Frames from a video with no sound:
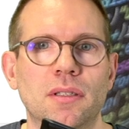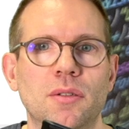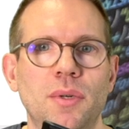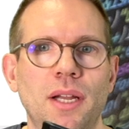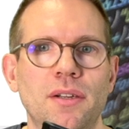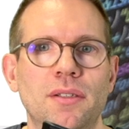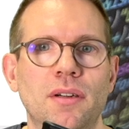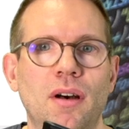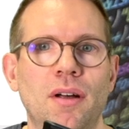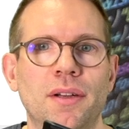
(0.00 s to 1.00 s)
render
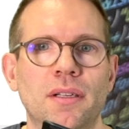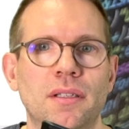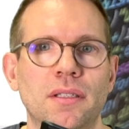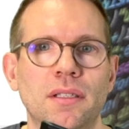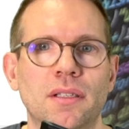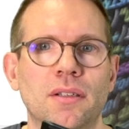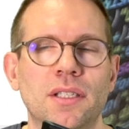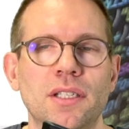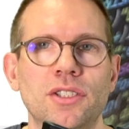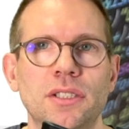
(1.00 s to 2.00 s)
on
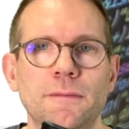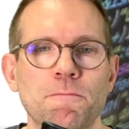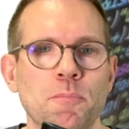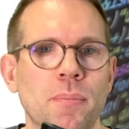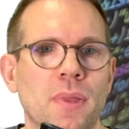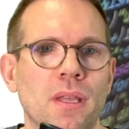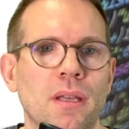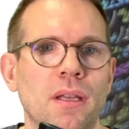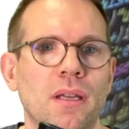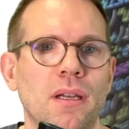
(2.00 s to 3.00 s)
condition
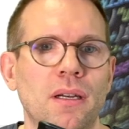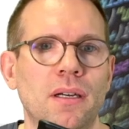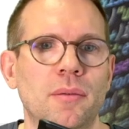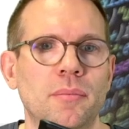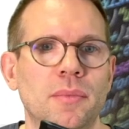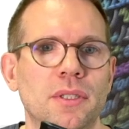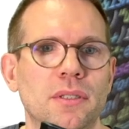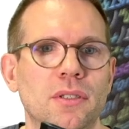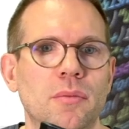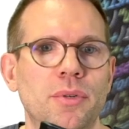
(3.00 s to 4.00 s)

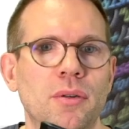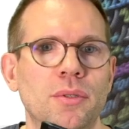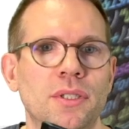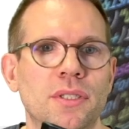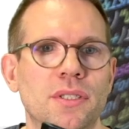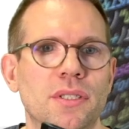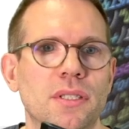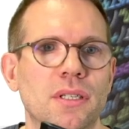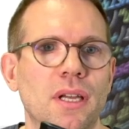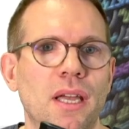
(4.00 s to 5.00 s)
components,
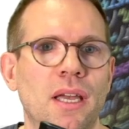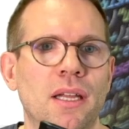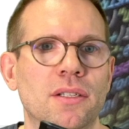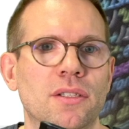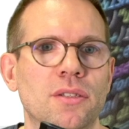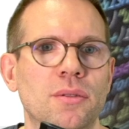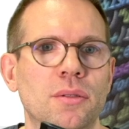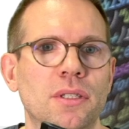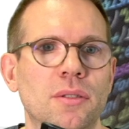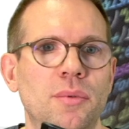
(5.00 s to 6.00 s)
and to
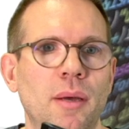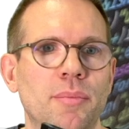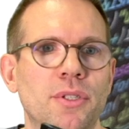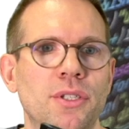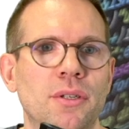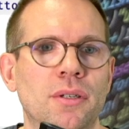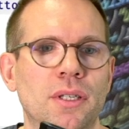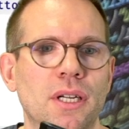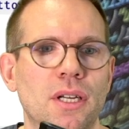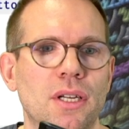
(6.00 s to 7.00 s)
wrap
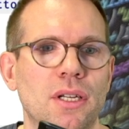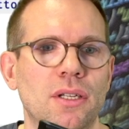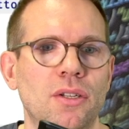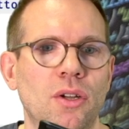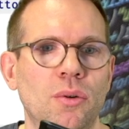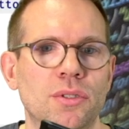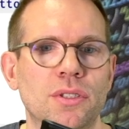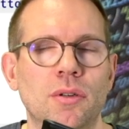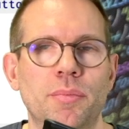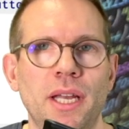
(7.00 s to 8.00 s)
your nodes,
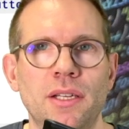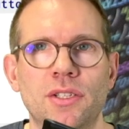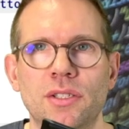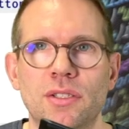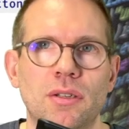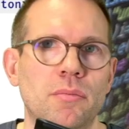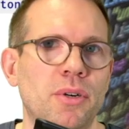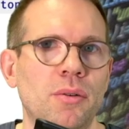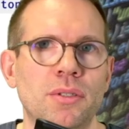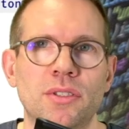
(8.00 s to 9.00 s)
your pages, your
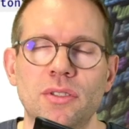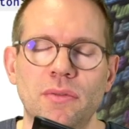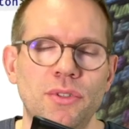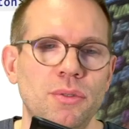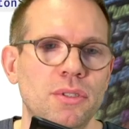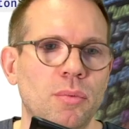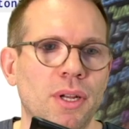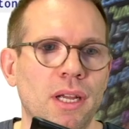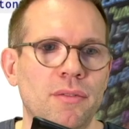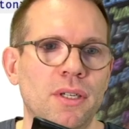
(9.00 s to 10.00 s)
components, your views,
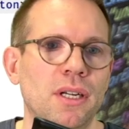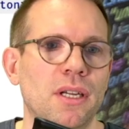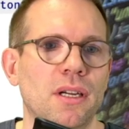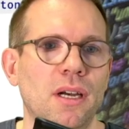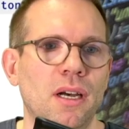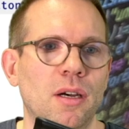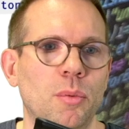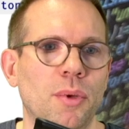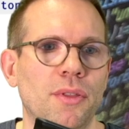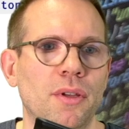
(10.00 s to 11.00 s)
whatever,
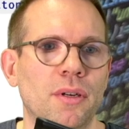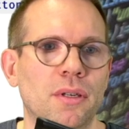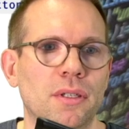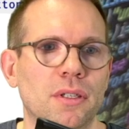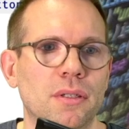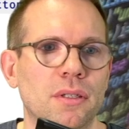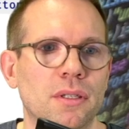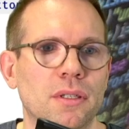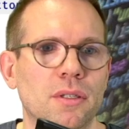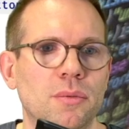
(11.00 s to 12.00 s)
with your
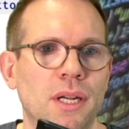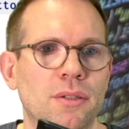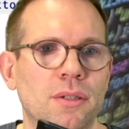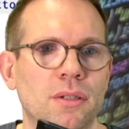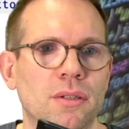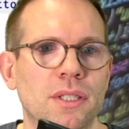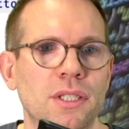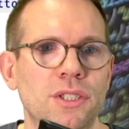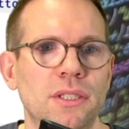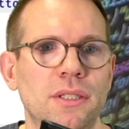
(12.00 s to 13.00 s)
render on
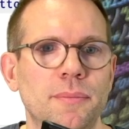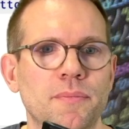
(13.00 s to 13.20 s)
conditional